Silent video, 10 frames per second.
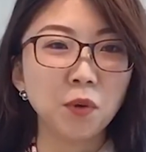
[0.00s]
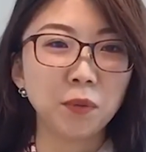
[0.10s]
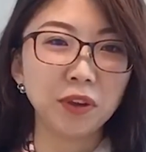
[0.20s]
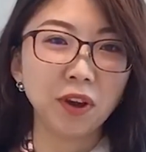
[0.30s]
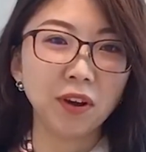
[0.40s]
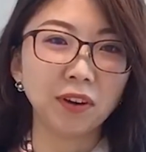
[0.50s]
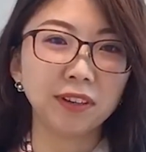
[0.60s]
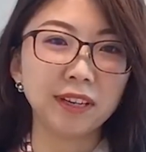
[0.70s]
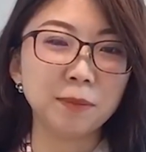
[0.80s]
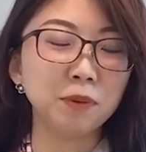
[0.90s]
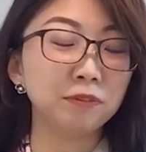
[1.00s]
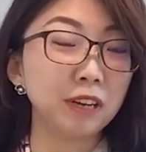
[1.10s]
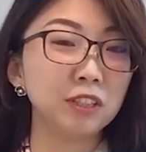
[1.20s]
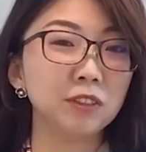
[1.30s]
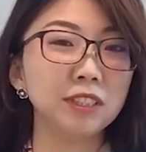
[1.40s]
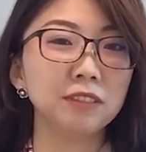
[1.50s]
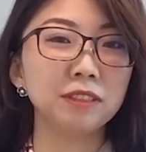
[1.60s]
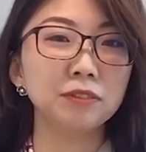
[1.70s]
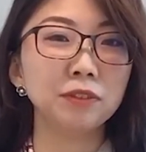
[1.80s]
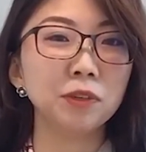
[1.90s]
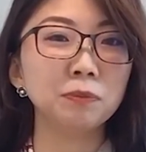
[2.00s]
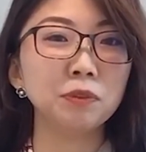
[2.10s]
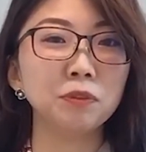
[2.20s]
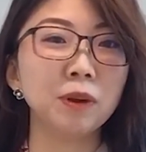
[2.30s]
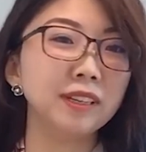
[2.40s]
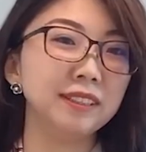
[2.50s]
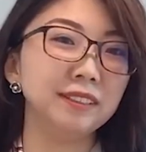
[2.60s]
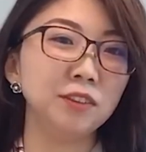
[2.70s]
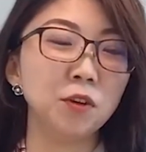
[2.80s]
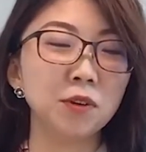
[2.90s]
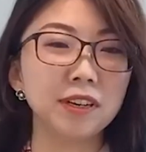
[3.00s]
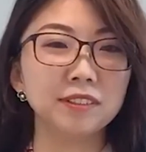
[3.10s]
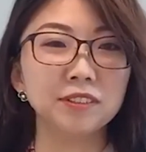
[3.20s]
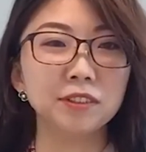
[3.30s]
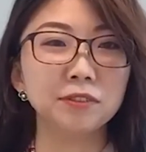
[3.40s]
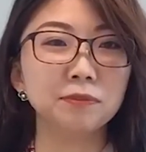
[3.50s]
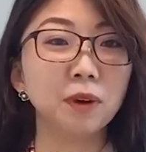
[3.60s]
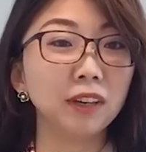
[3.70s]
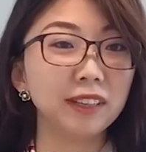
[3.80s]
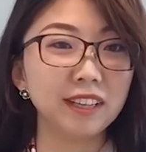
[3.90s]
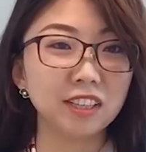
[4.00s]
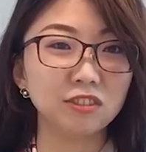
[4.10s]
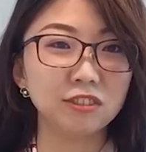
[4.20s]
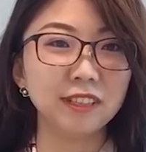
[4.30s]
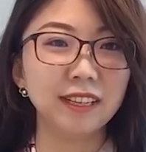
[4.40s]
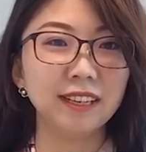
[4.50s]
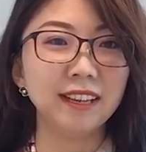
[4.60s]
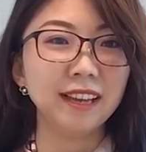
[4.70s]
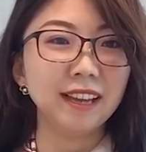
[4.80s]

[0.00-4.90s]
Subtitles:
We are a professional service firm providing all kinds of market entry,